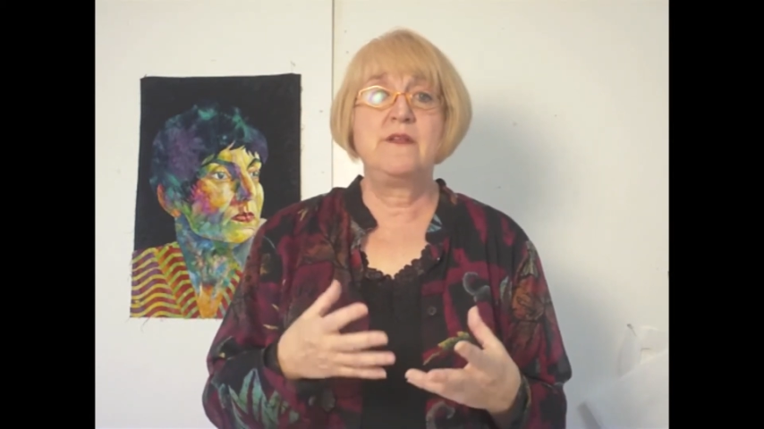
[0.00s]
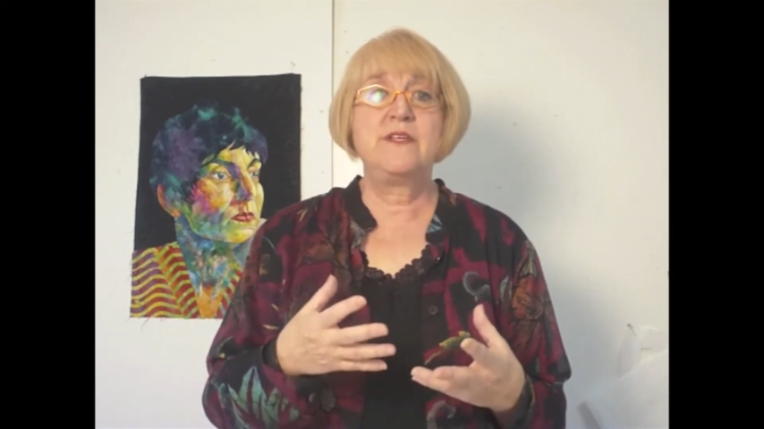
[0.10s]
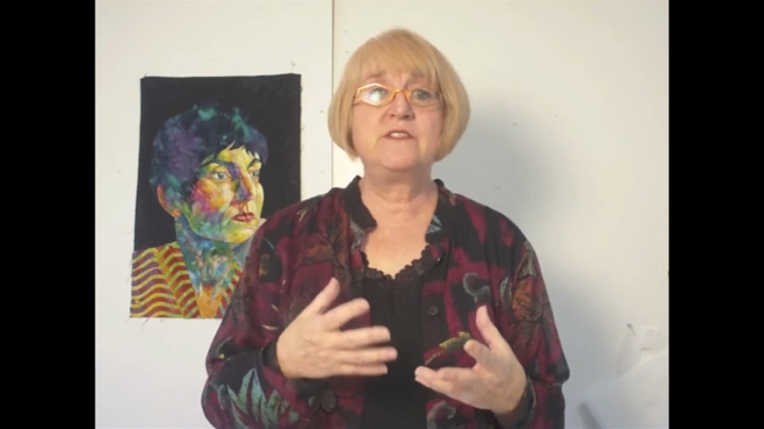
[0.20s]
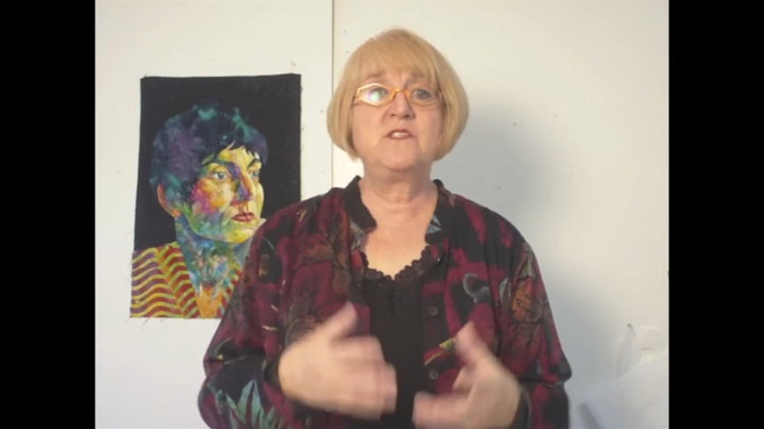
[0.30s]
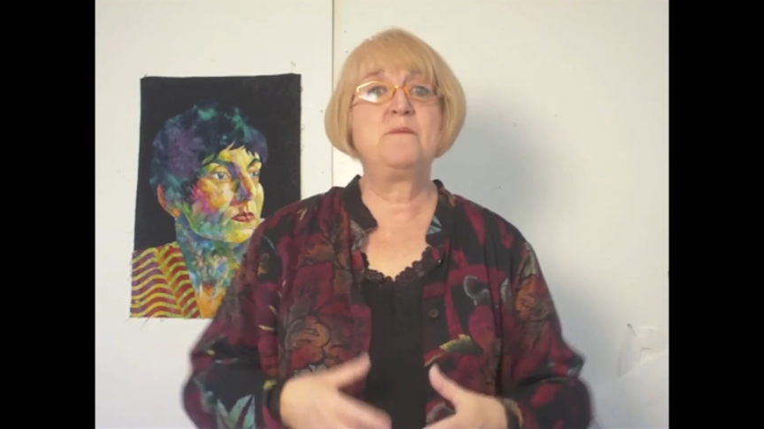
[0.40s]

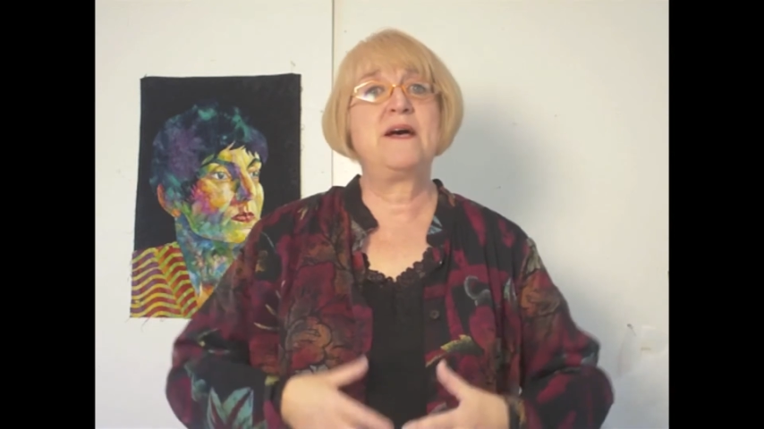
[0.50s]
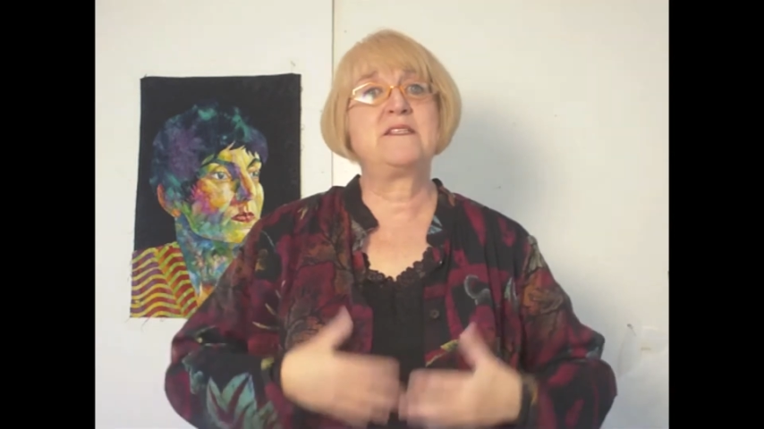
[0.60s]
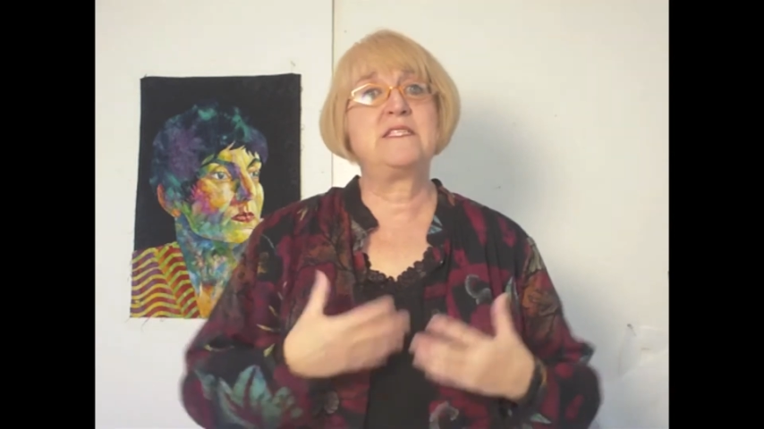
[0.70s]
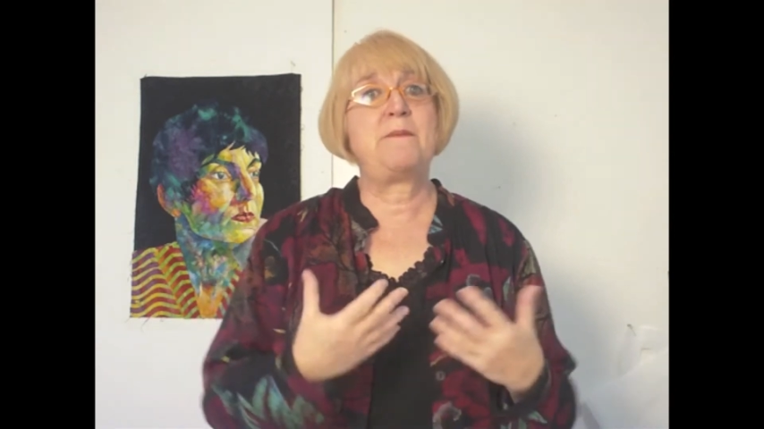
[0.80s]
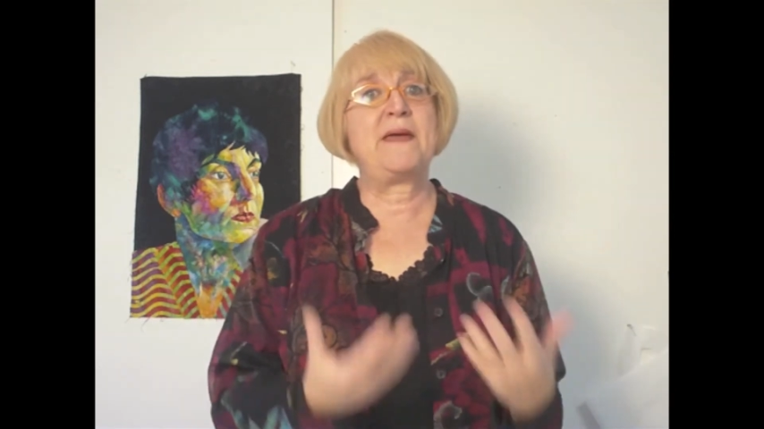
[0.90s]
This is
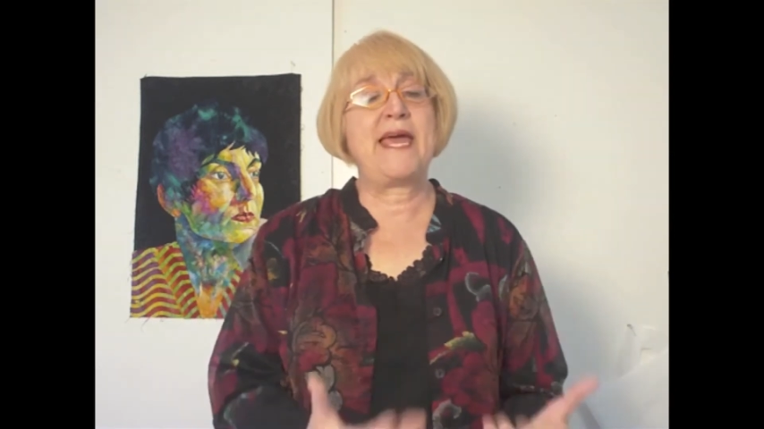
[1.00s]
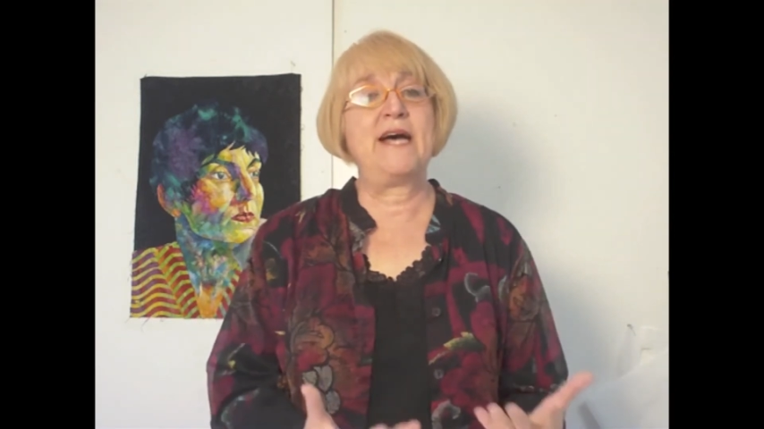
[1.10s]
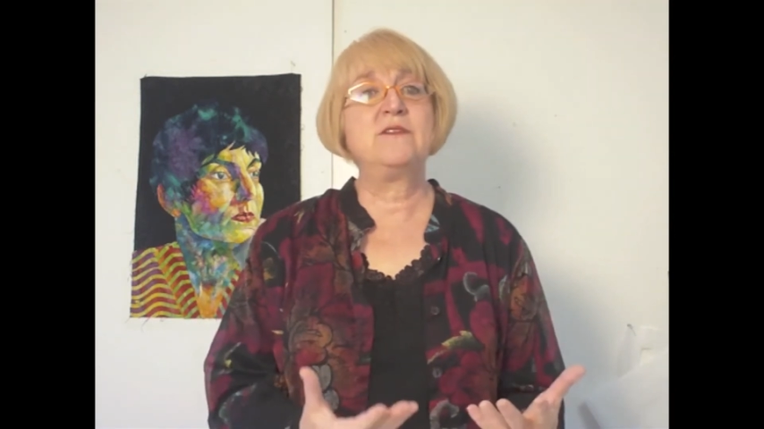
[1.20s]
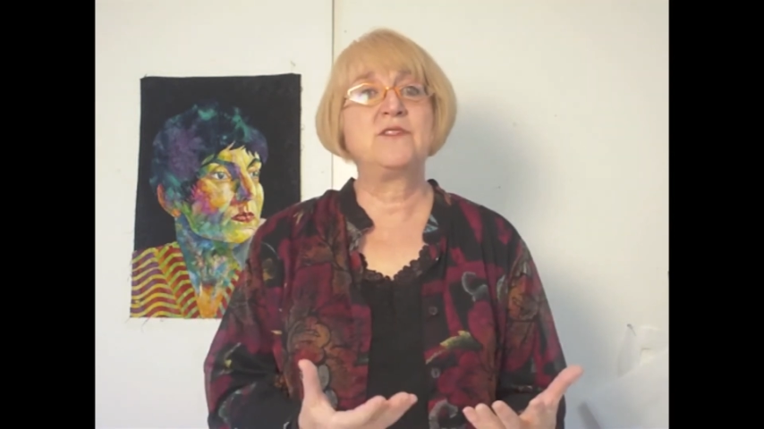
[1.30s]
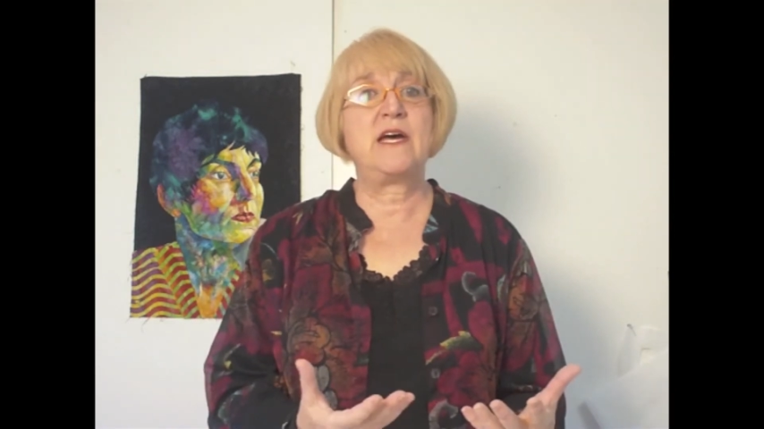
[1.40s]
about stepping
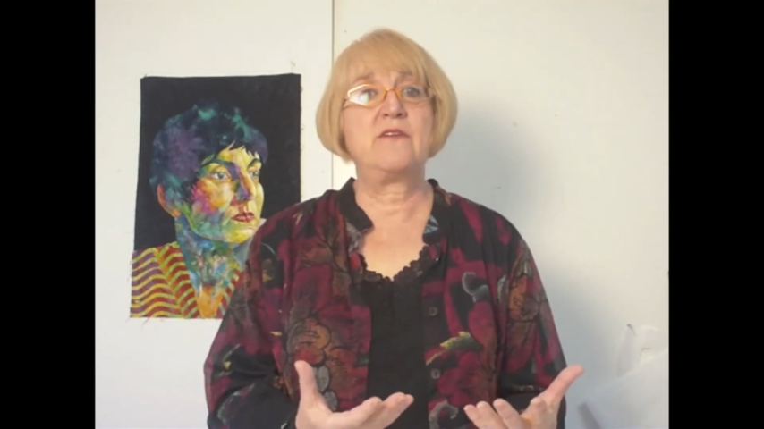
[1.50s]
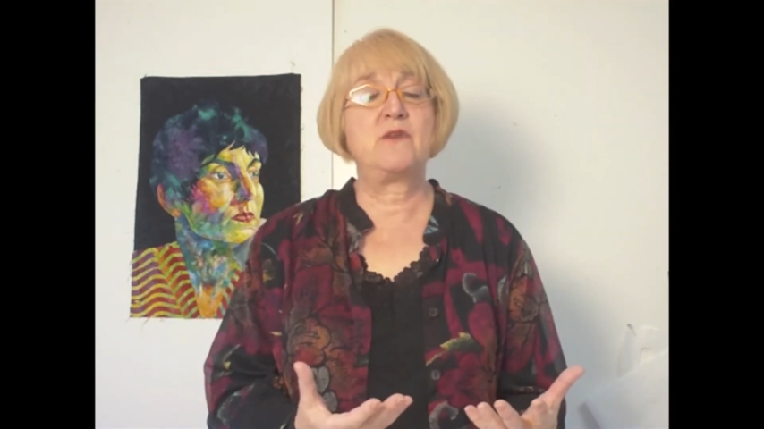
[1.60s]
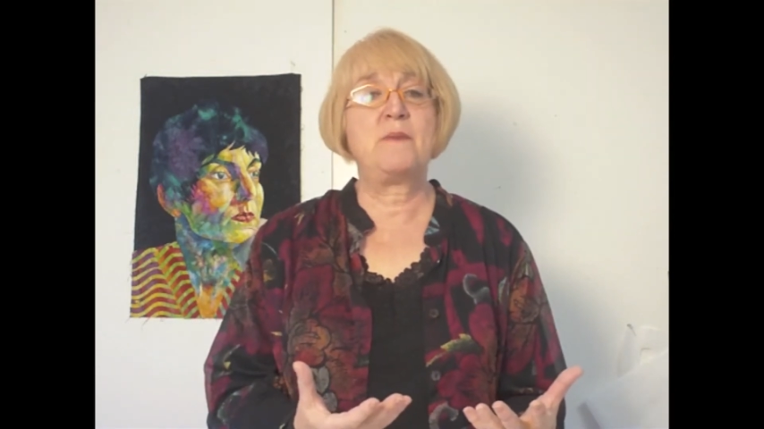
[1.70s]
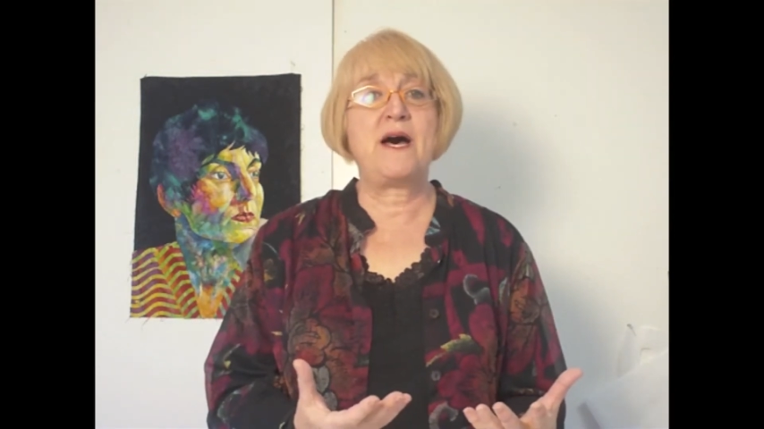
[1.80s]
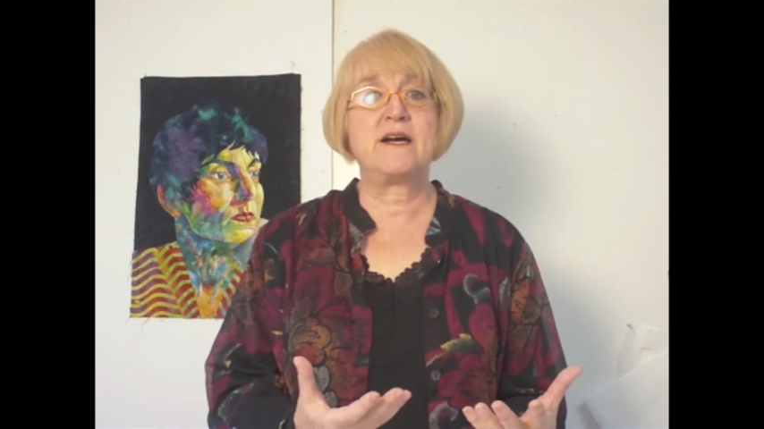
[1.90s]
outside of
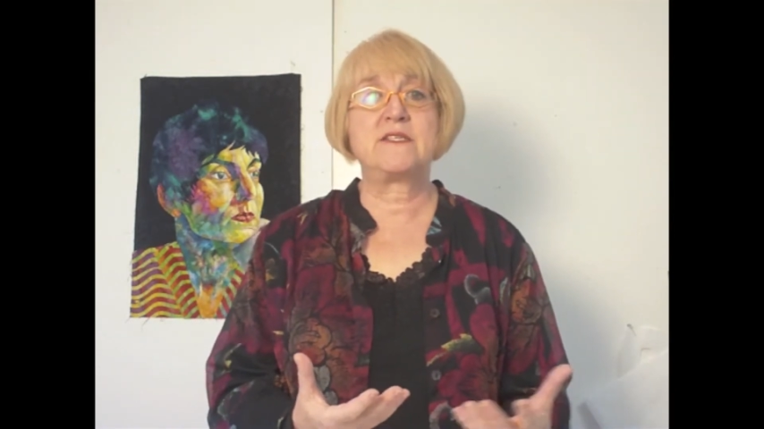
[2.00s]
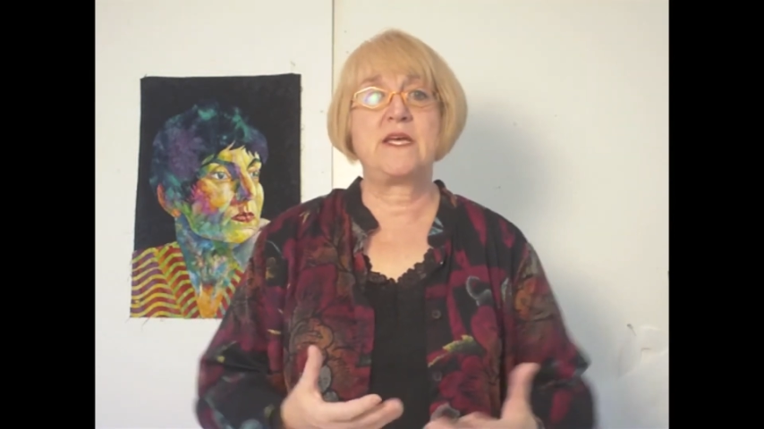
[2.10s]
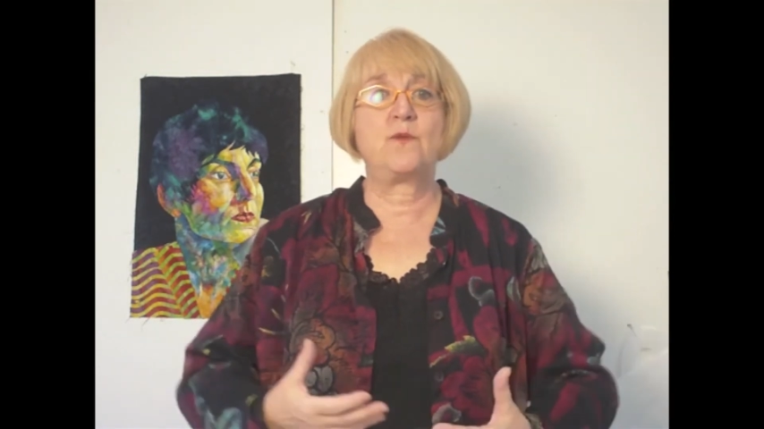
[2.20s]
the box